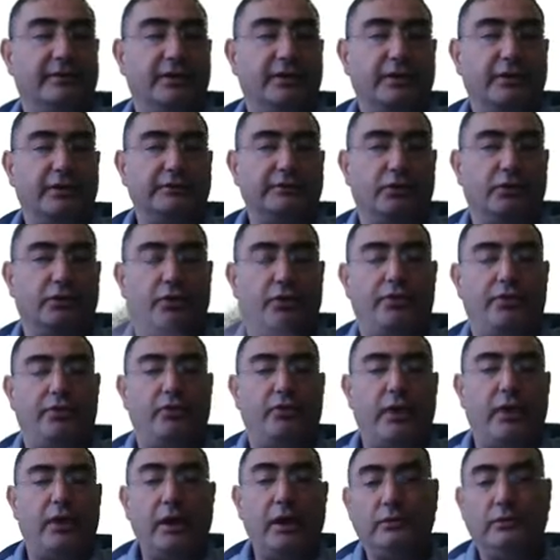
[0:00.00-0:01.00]
So
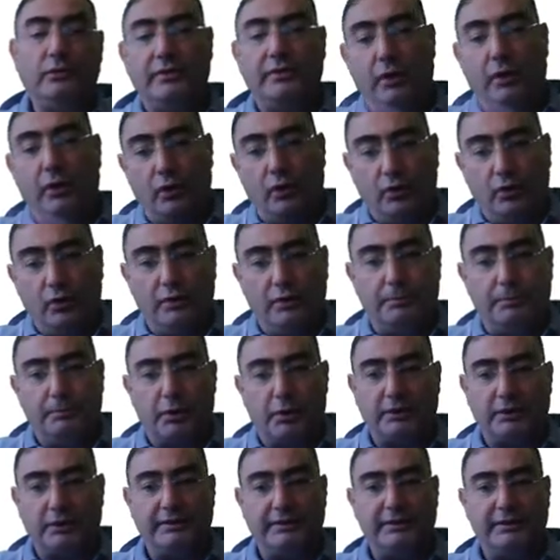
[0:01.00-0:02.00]
throughout the whole
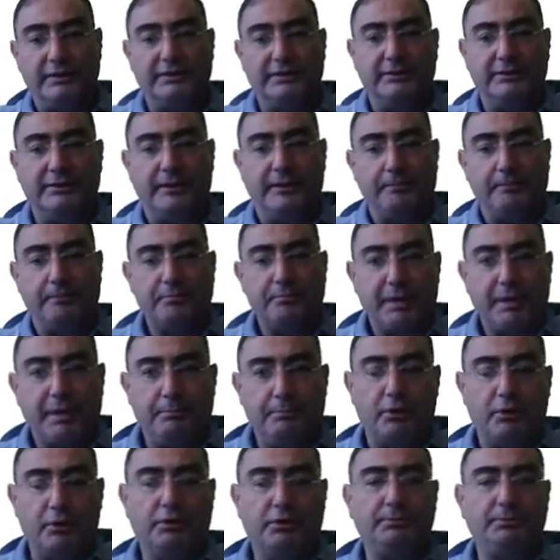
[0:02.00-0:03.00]
process,
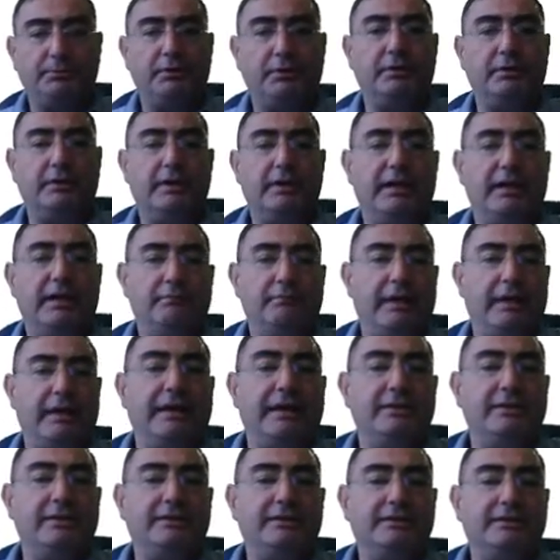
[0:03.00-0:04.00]
Prosper
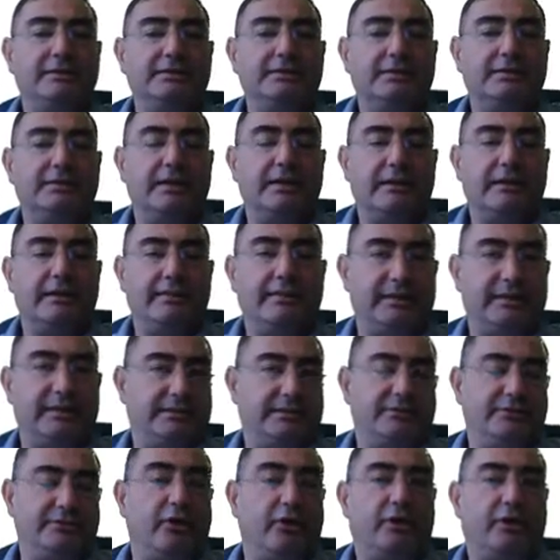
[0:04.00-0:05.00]
manages this
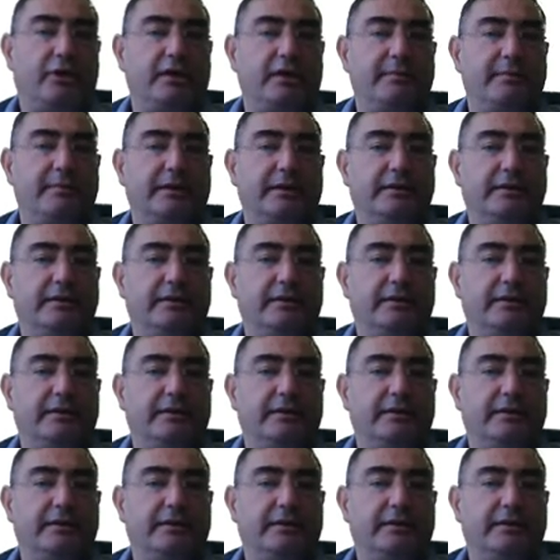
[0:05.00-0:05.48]
document.